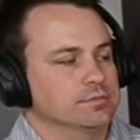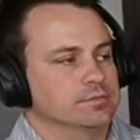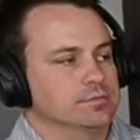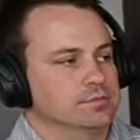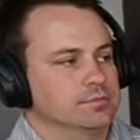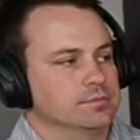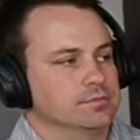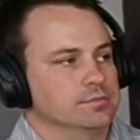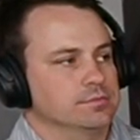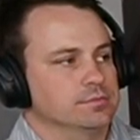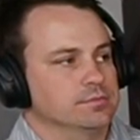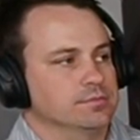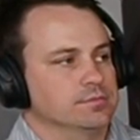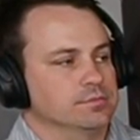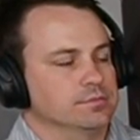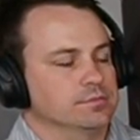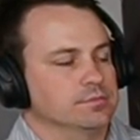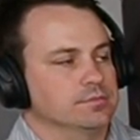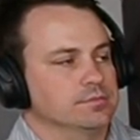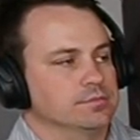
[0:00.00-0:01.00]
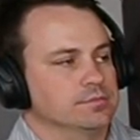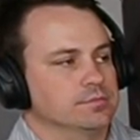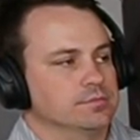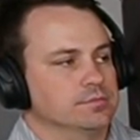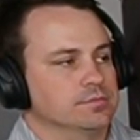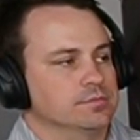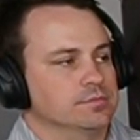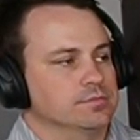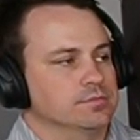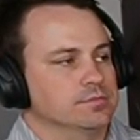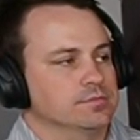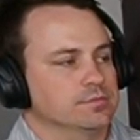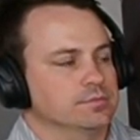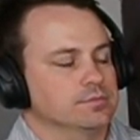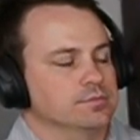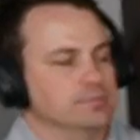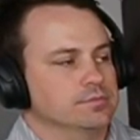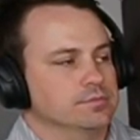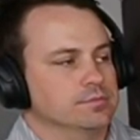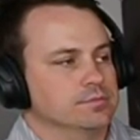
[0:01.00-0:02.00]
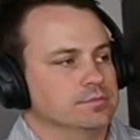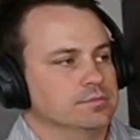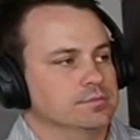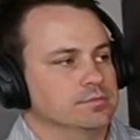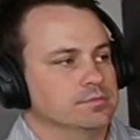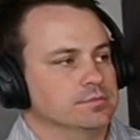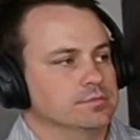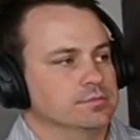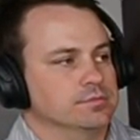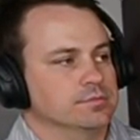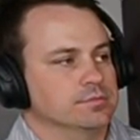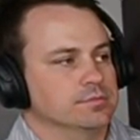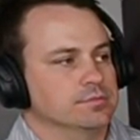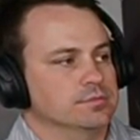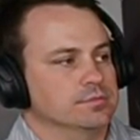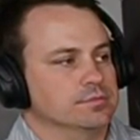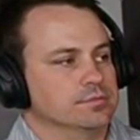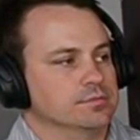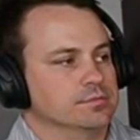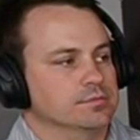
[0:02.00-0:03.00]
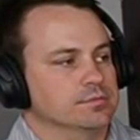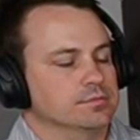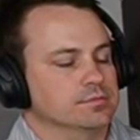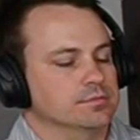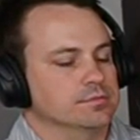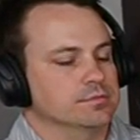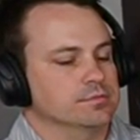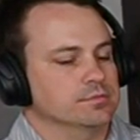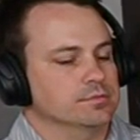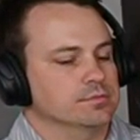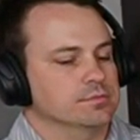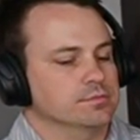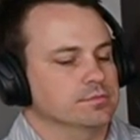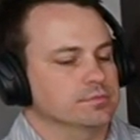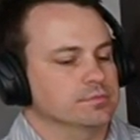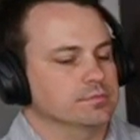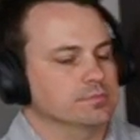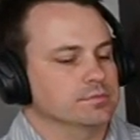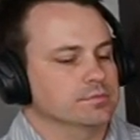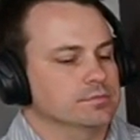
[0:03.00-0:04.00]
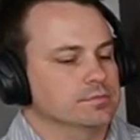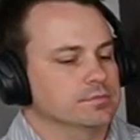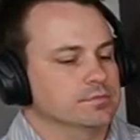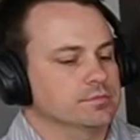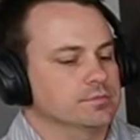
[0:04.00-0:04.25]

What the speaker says: No words are spoken by the person on screen.